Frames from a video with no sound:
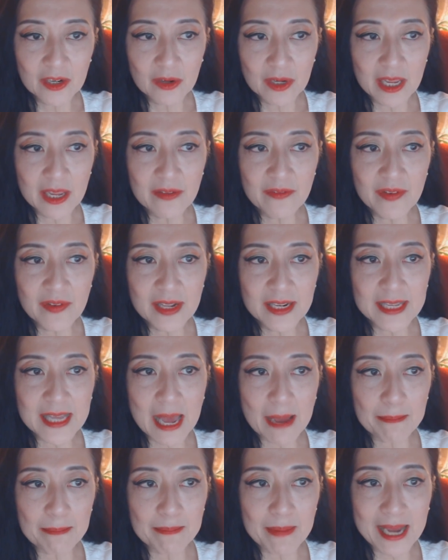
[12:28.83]
Even
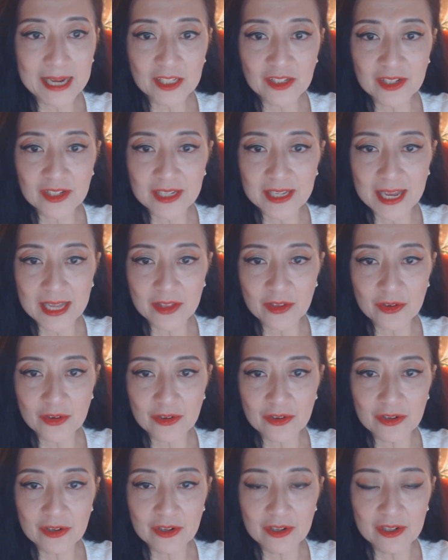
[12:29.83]
get back
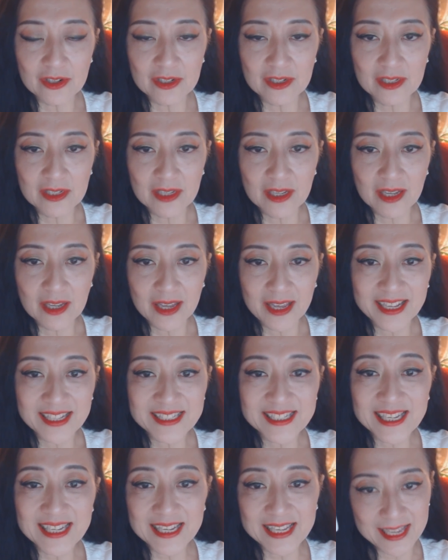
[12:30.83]
together,
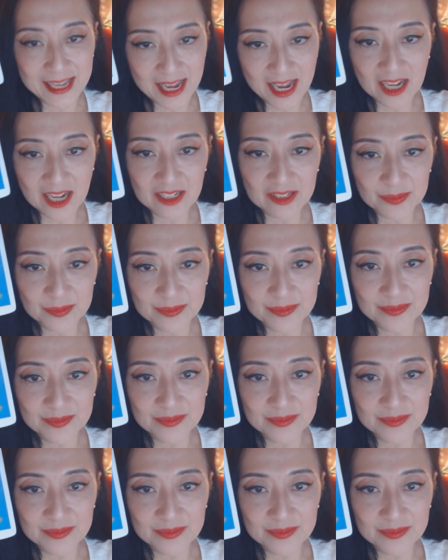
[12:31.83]
it's again,